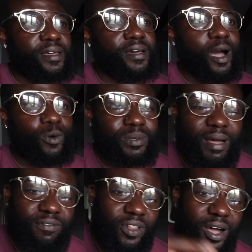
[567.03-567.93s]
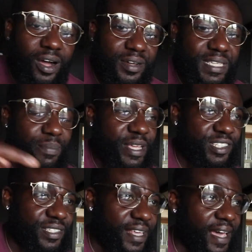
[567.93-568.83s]
On one of my vlogs, I
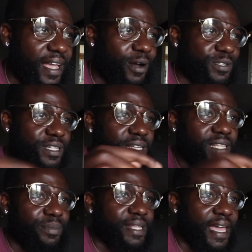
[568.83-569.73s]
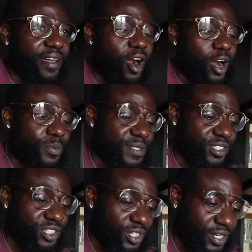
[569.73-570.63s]
mentioned that I was gonna eliminate carbs and
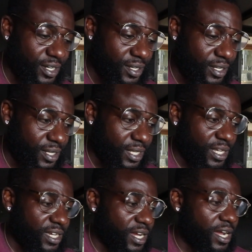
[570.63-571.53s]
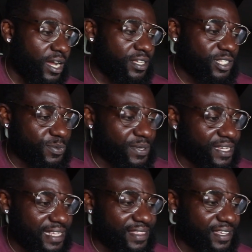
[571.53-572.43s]
sugar just
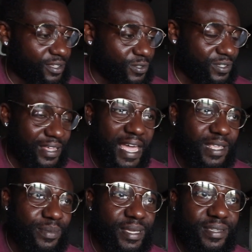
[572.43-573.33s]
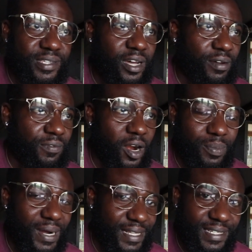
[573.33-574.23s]
because I think those are the enemies of our
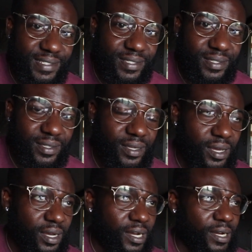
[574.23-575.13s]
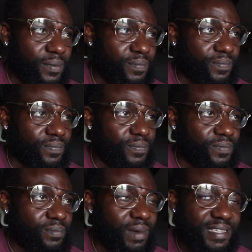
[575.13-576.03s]
bodies.
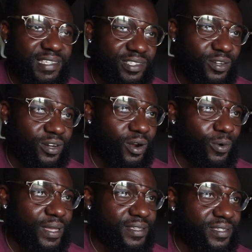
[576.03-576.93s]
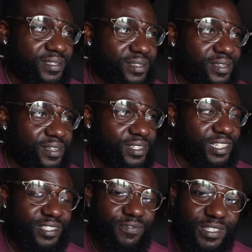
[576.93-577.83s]
My sister
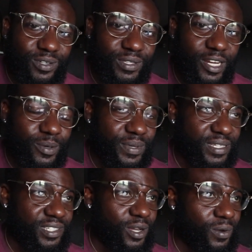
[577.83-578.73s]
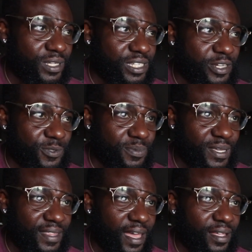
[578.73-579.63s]
she's a physical therapist, she always shares with
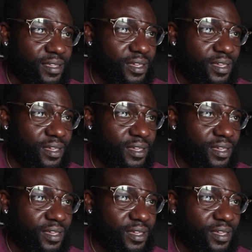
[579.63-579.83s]
me that